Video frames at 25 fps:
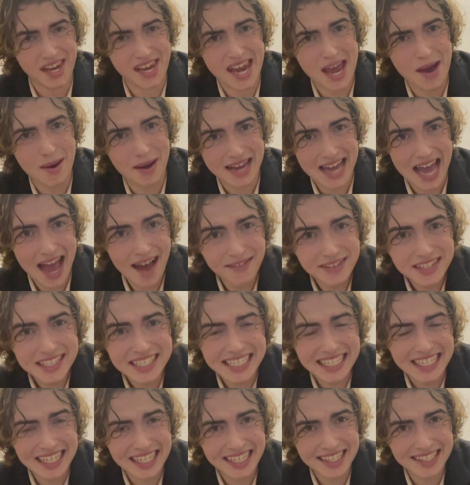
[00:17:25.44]
Now, I haven't
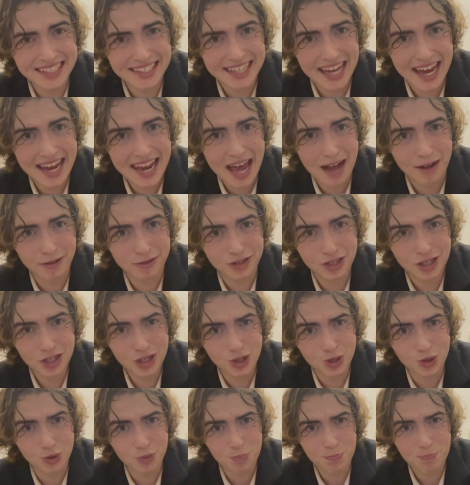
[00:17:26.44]
seen Inside Out
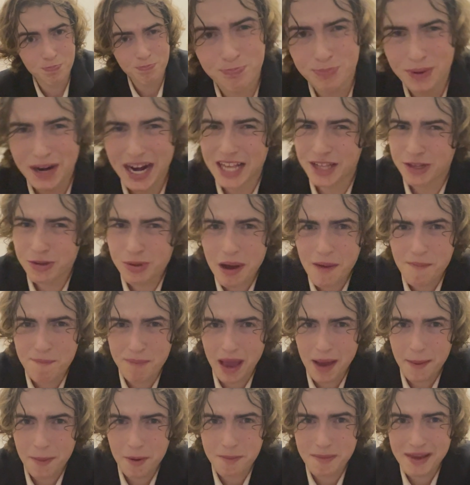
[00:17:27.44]
2, but I do have
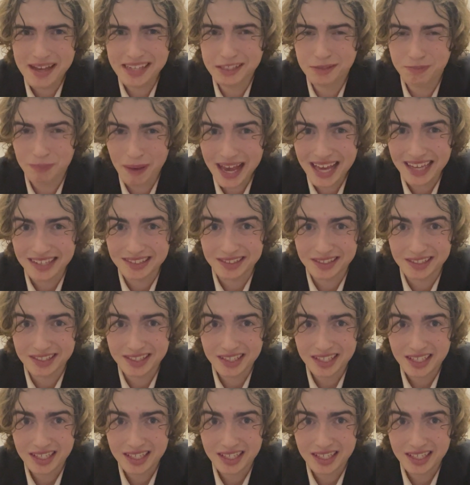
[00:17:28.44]
Paper Mates Pens.